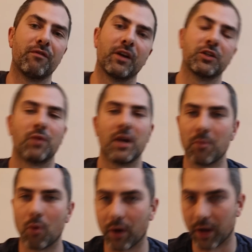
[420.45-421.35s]
fixed rate
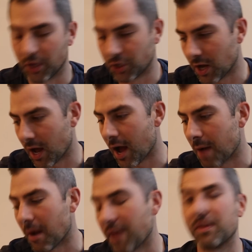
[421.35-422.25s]
mortgage?
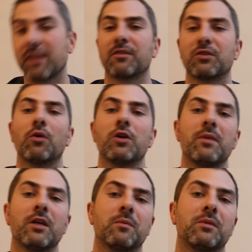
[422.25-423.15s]
I think there's going to
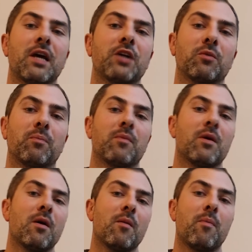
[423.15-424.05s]
be a substantial
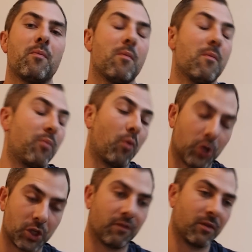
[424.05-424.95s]

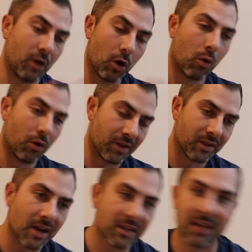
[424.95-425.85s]
portion of the cohort
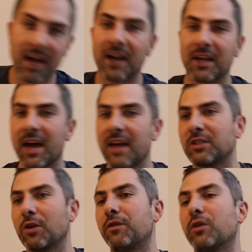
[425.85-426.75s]
that does that. And again,
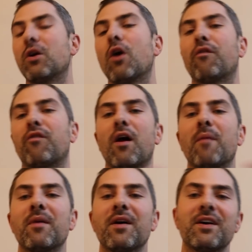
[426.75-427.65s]
so if you go
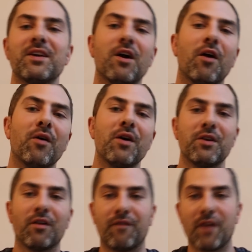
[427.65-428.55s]
from, you know,
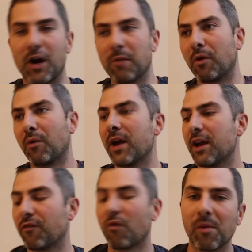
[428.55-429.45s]
your variable rate
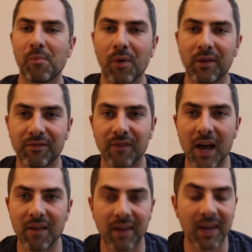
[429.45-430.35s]
of
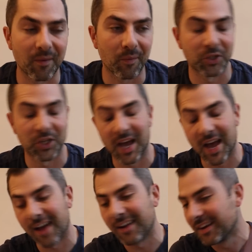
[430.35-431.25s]
1.58, which you
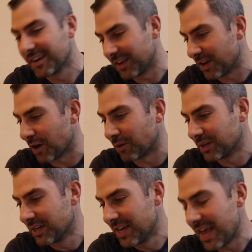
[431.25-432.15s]
had, you know,
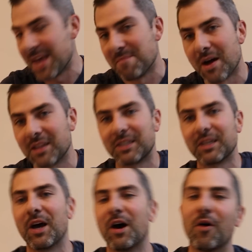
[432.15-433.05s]
8 months
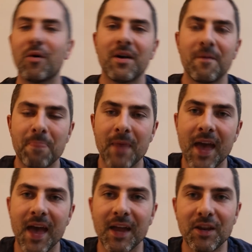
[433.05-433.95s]
ago,
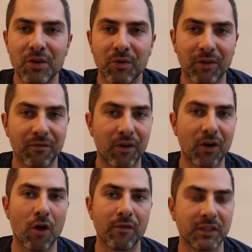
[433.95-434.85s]
and you
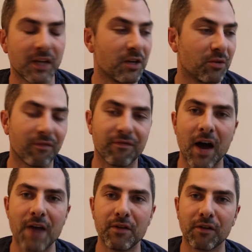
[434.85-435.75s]
convert all of a sudden to a
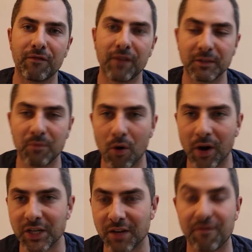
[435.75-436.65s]
5 year fixed
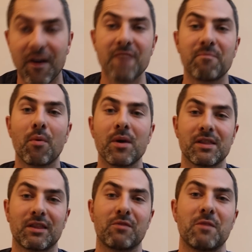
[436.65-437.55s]
mortgage at
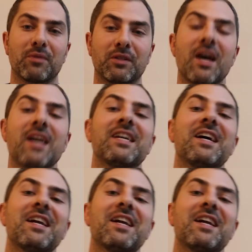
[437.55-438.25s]
5.3%,